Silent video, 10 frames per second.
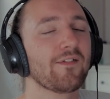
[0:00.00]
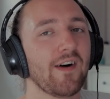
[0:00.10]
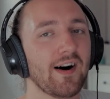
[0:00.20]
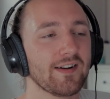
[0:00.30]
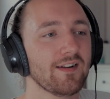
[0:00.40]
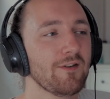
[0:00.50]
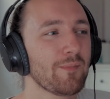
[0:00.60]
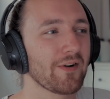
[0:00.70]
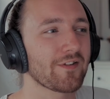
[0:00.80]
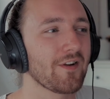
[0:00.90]
fun,
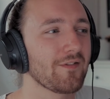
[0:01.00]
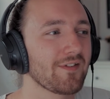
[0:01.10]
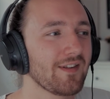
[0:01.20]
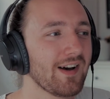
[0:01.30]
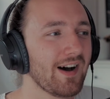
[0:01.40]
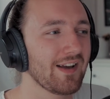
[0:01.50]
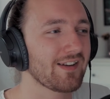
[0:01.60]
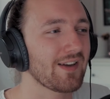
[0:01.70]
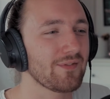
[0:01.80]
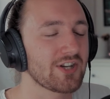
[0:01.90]
but also I don't
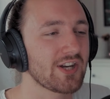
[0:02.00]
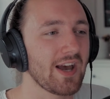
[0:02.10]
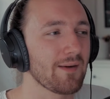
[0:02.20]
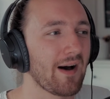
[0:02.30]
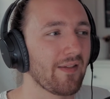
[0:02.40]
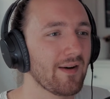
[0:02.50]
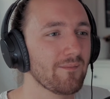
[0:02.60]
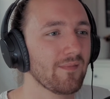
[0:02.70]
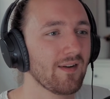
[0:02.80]
give a shit about them.